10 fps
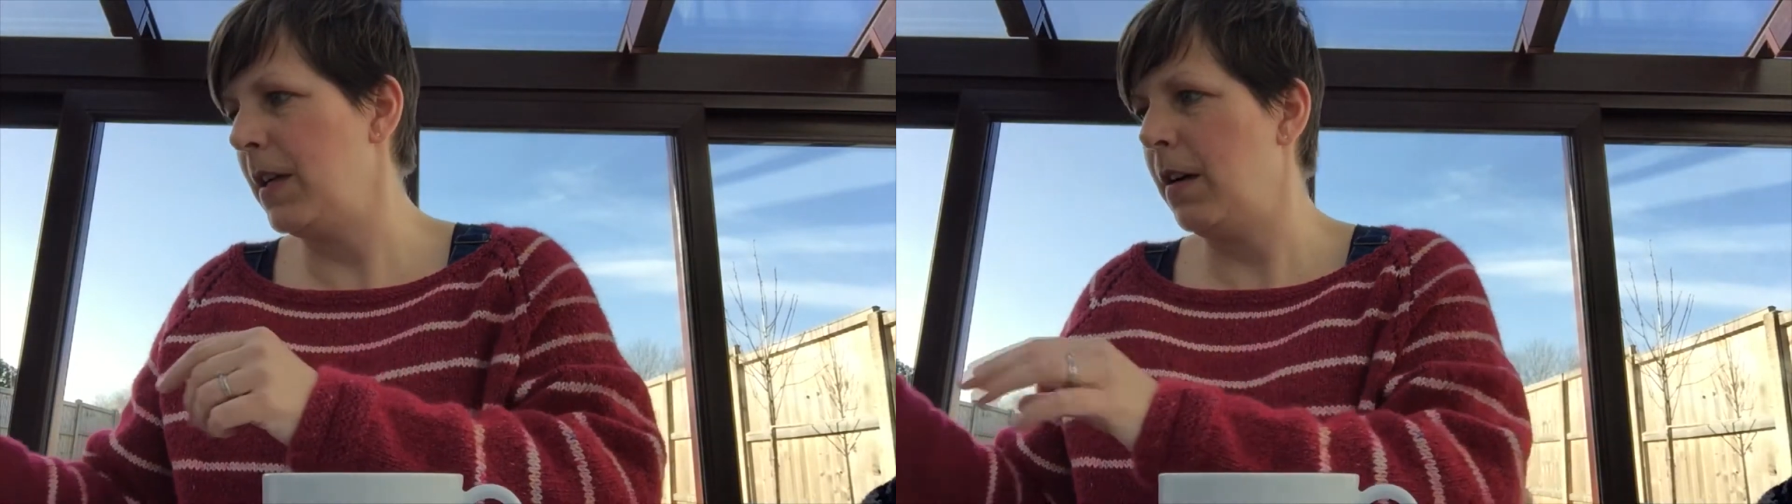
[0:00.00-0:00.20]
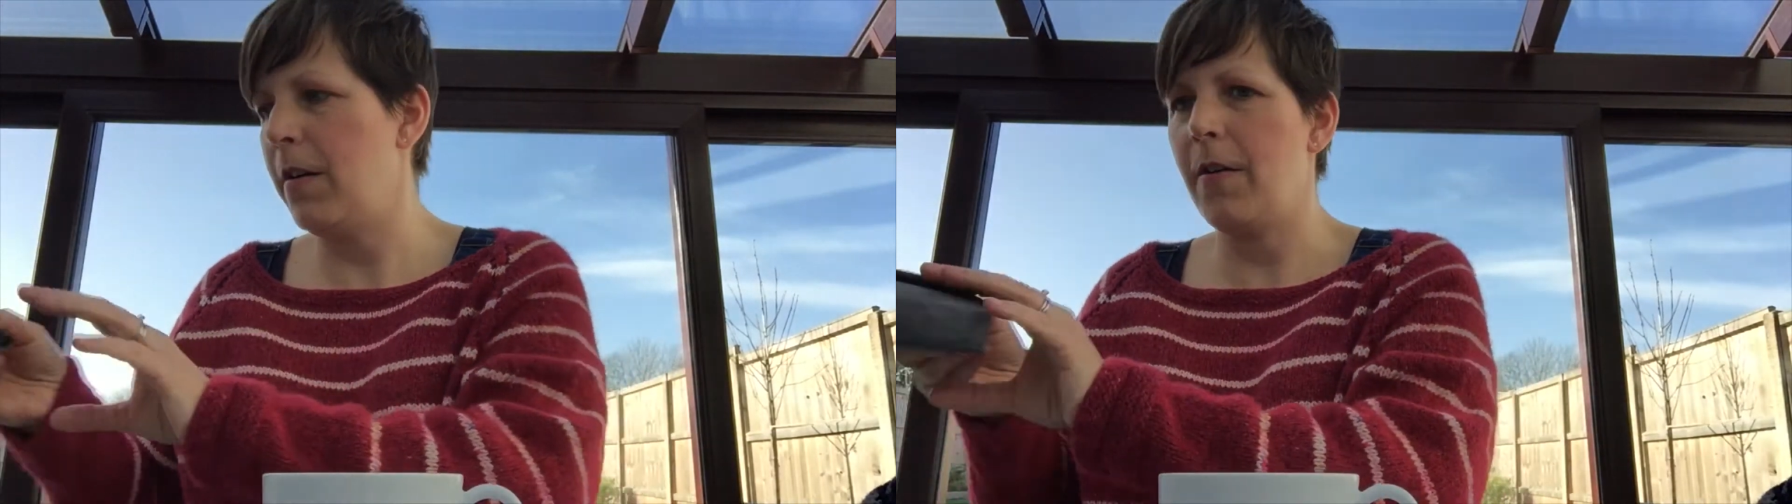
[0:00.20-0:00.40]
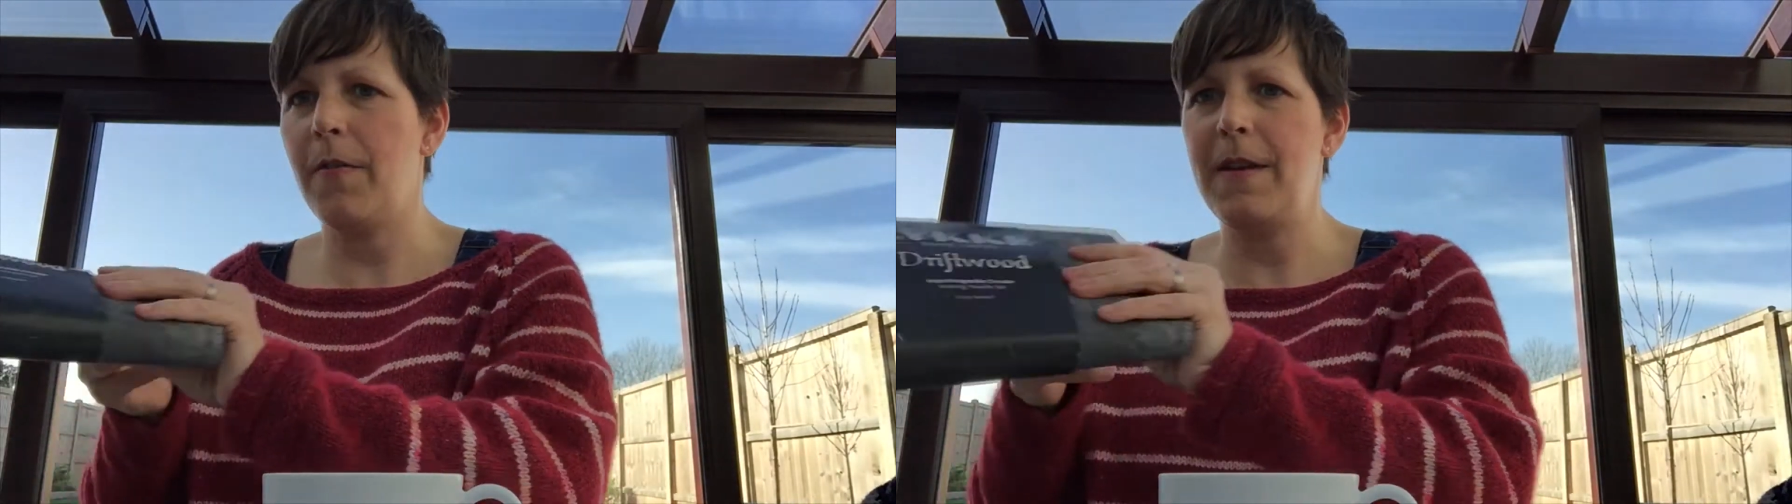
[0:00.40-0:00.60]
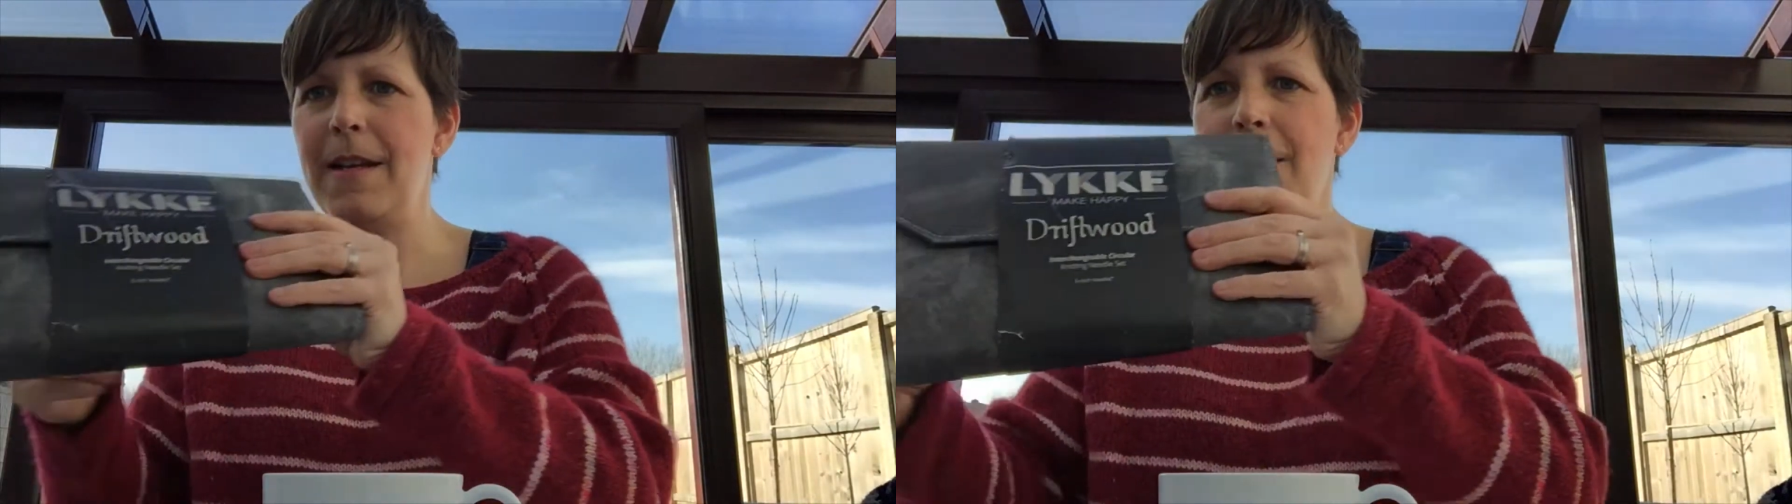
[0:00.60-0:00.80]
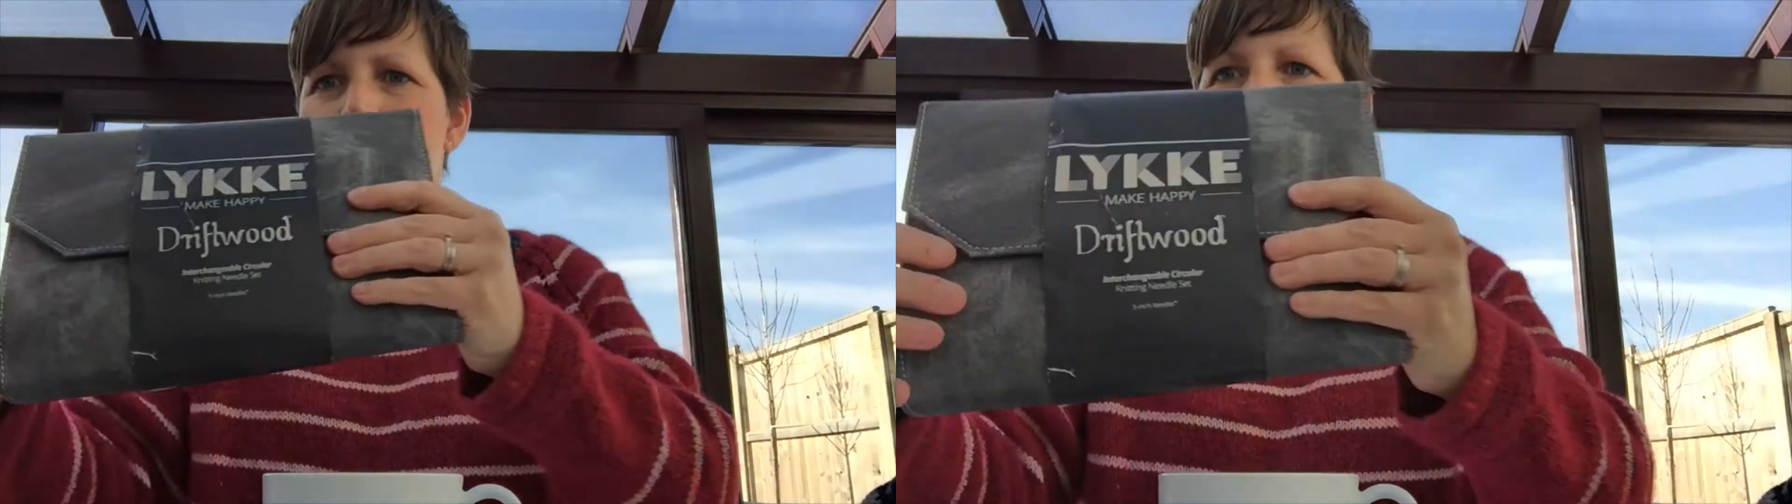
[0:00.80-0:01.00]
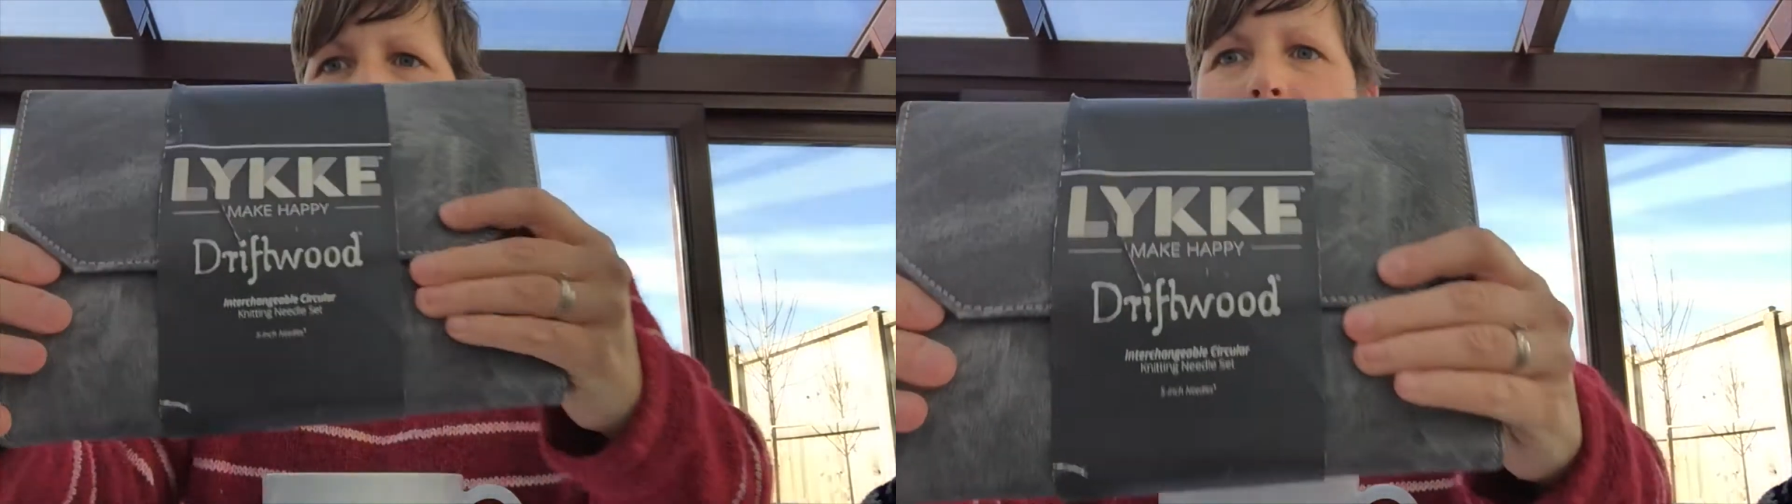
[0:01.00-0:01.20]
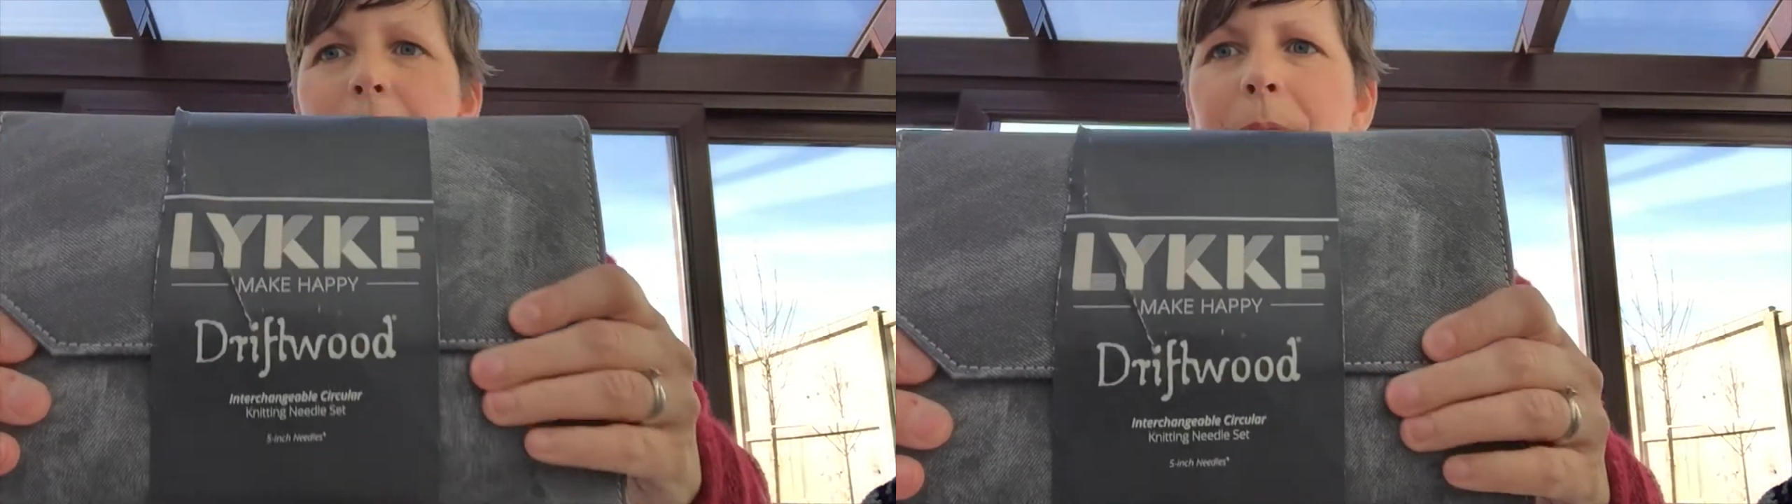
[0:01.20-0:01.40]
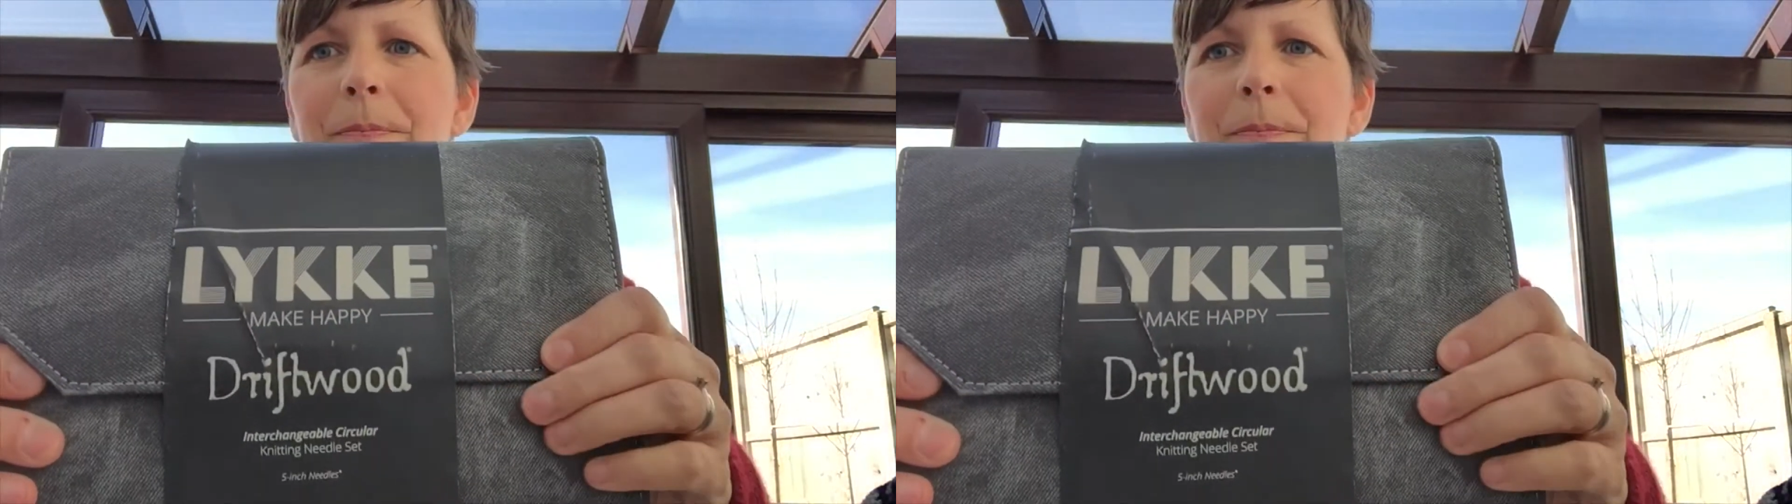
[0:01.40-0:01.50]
are these ones.